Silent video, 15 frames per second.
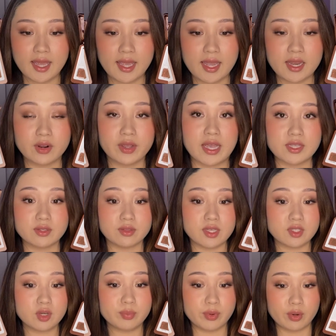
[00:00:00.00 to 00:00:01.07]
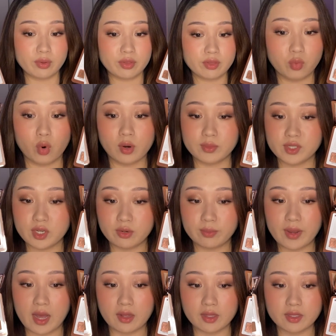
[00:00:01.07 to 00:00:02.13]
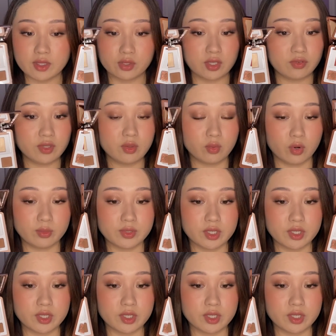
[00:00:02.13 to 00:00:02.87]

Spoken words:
And okay, so these are both warm tone palettes. They're definitely warm